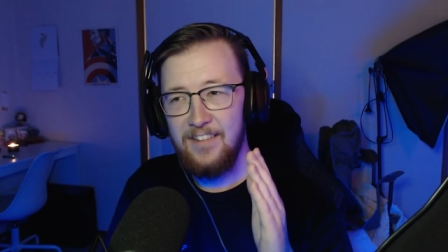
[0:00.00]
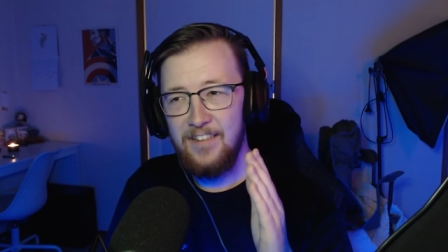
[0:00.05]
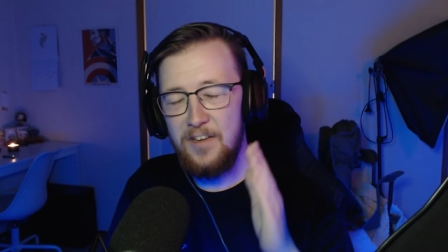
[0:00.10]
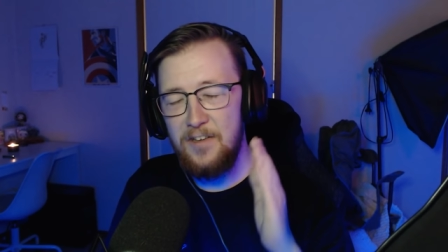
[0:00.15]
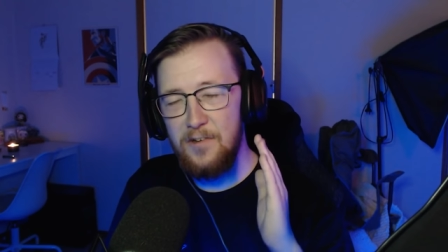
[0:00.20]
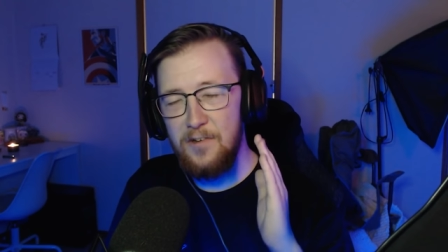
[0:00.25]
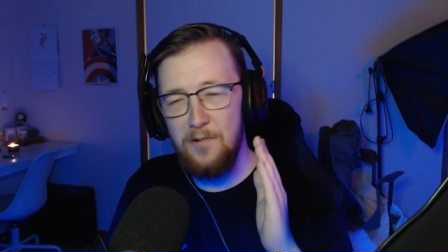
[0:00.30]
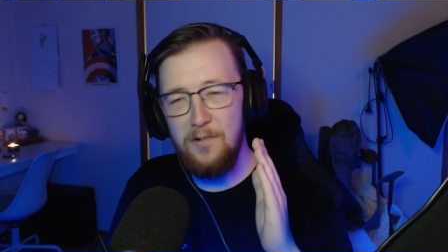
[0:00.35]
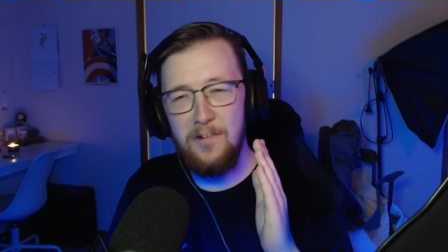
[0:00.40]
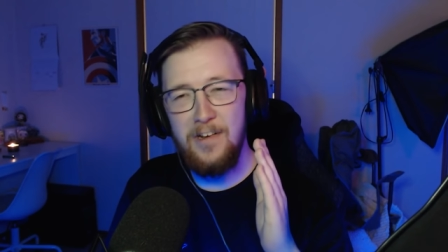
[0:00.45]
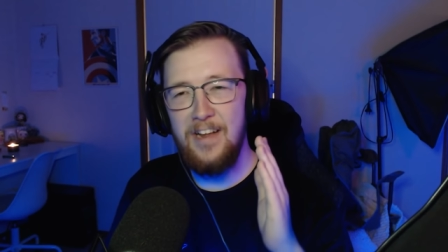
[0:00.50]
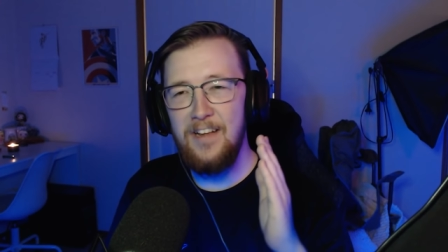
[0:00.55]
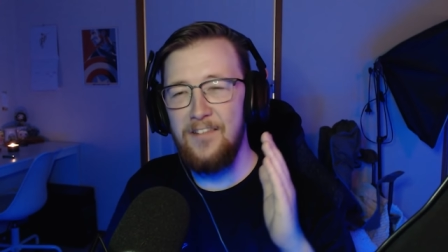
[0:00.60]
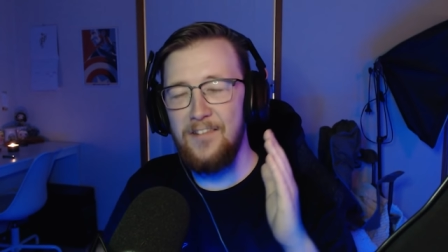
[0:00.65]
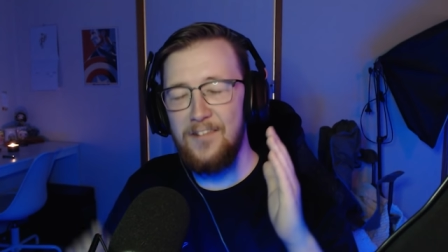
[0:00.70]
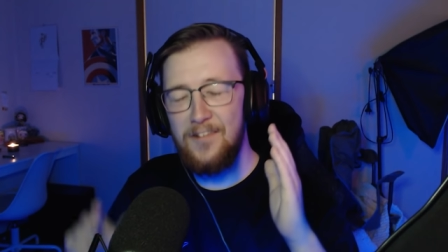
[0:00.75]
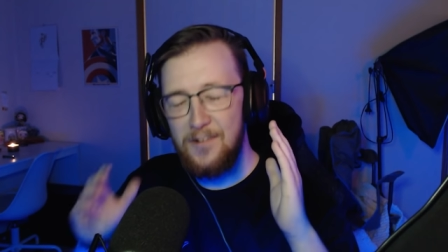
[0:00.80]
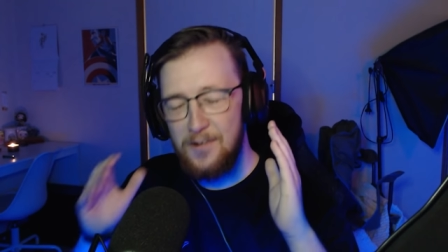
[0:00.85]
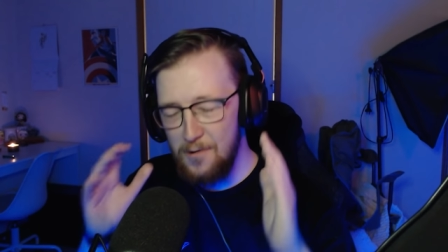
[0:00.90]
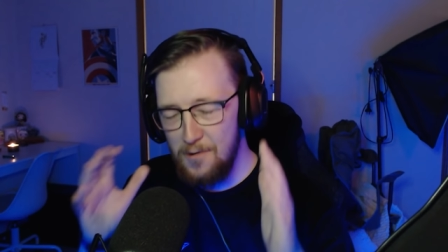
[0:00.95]
The dude
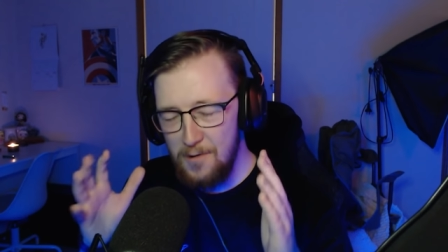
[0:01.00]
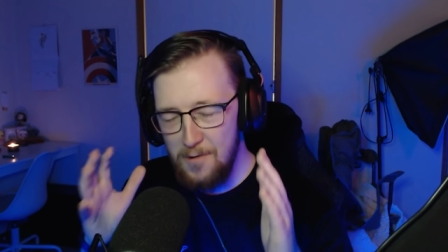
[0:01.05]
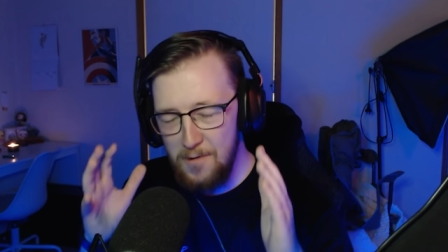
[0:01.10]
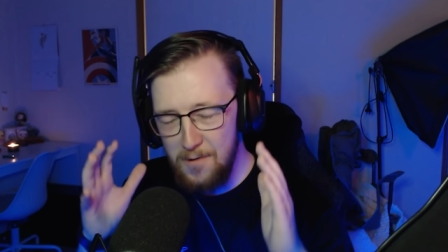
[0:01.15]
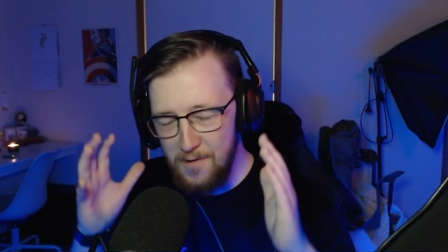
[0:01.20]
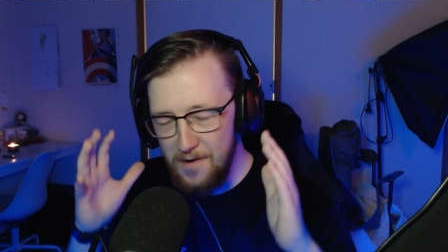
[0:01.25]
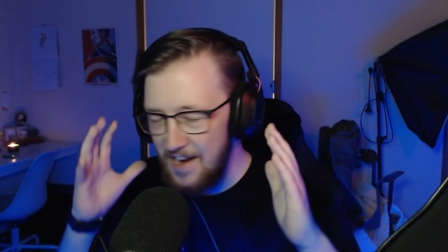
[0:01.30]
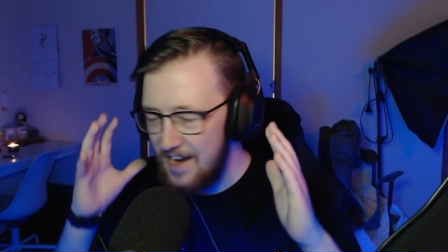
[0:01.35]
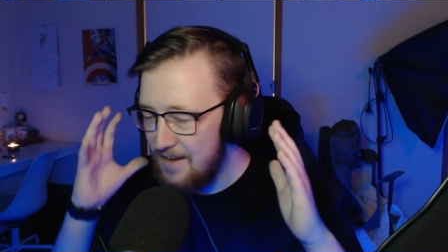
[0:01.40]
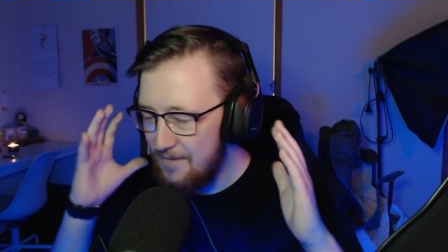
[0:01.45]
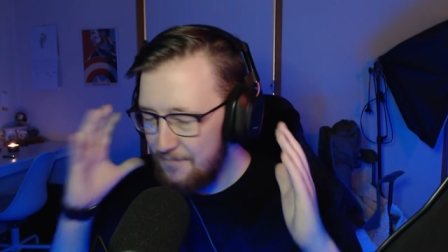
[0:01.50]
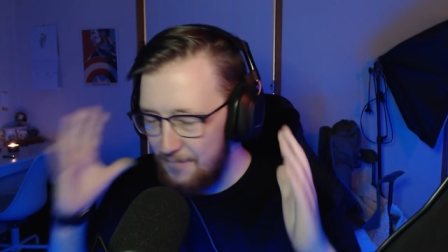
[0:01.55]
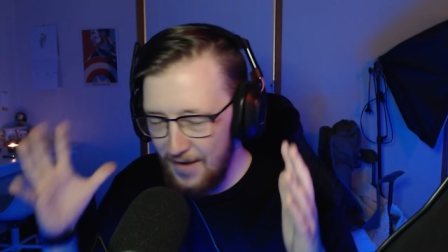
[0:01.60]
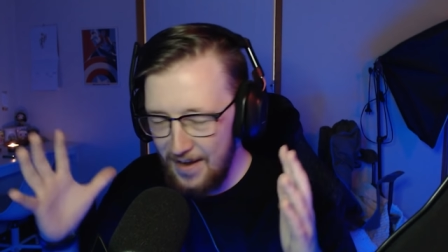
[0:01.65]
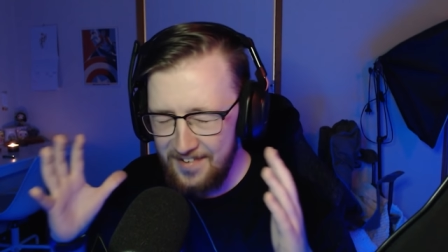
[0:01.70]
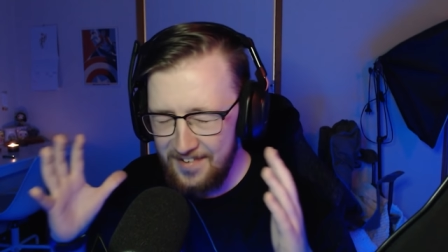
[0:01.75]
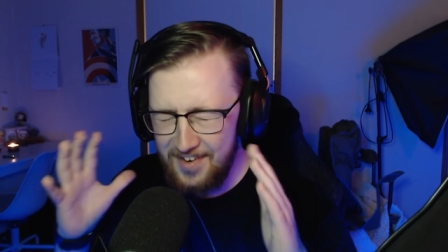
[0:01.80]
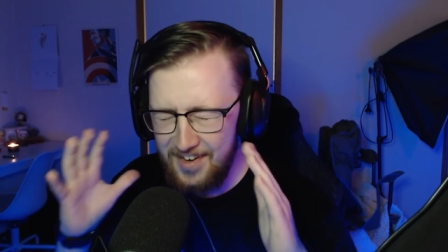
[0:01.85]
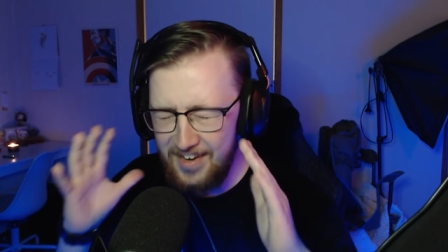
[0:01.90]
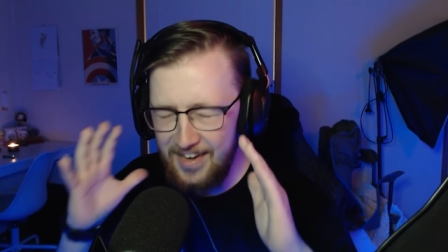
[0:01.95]
is too
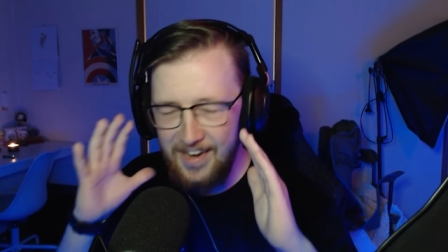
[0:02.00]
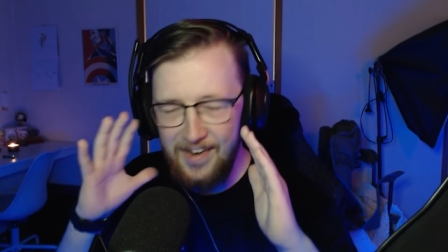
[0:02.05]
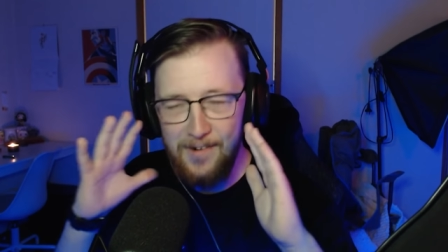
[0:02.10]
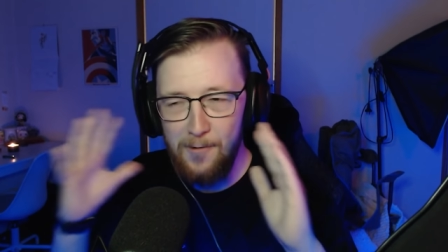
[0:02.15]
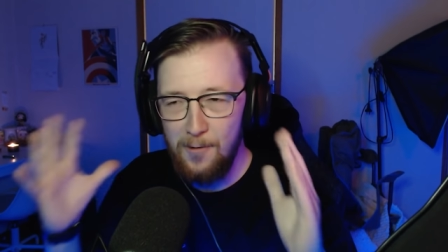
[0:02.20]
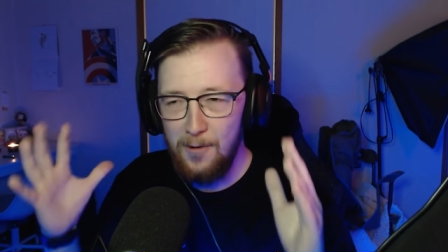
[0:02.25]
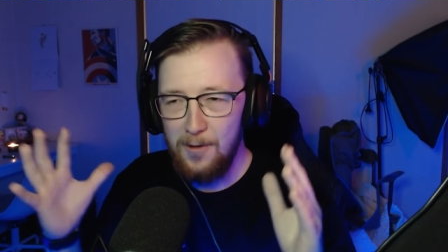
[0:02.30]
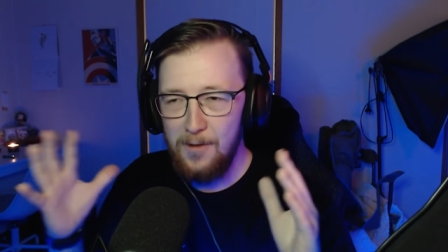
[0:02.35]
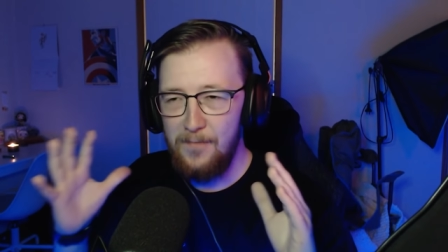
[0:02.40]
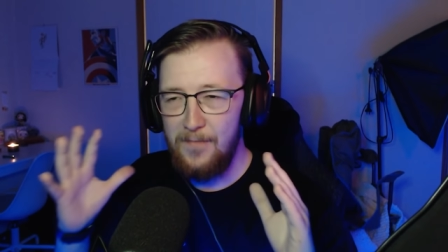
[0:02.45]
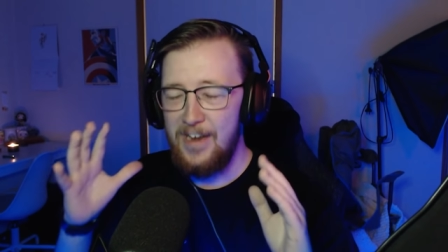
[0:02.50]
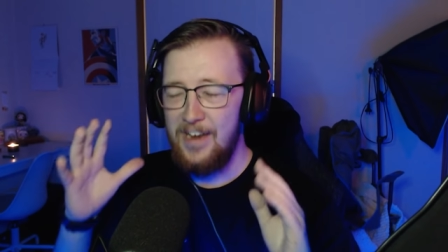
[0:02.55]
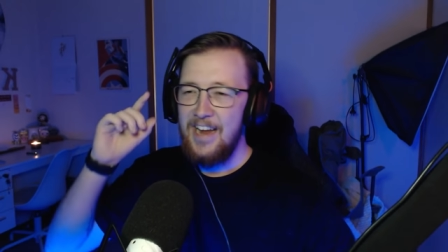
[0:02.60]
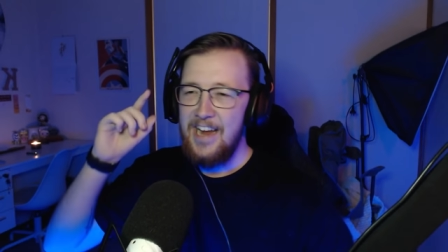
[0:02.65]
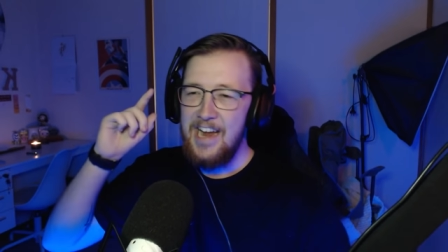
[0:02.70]
invested in all of it.